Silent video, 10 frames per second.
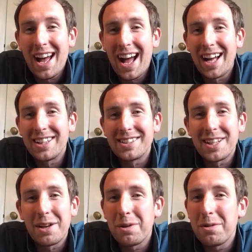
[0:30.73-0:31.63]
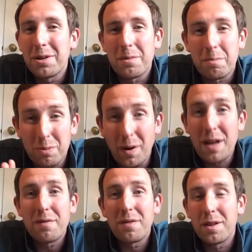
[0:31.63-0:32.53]
And we want to
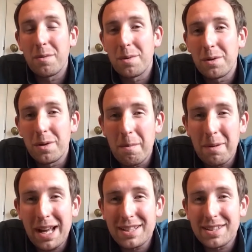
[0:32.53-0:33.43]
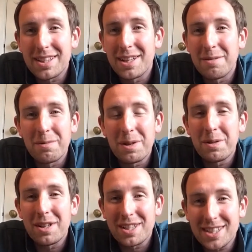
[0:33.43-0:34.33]
pray for them, we want to bless them, we
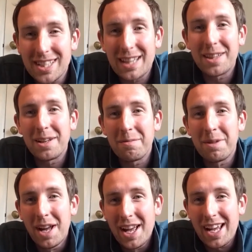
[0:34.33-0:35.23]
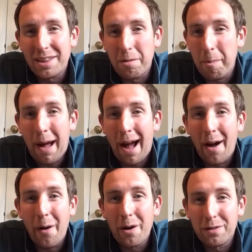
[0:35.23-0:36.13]
want to send them in the
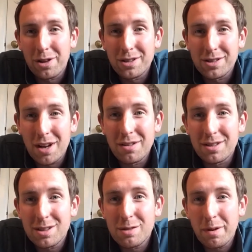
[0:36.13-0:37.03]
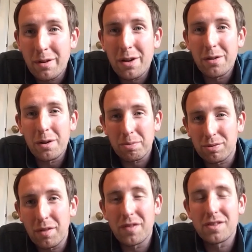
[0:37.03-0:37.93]
power of God's Holy Spirit, we want to
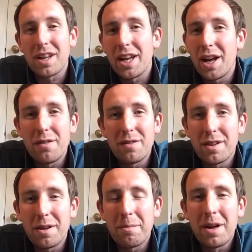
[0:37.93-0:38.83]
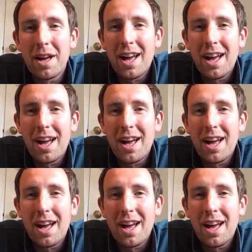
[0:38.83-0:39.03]
prophesy over them,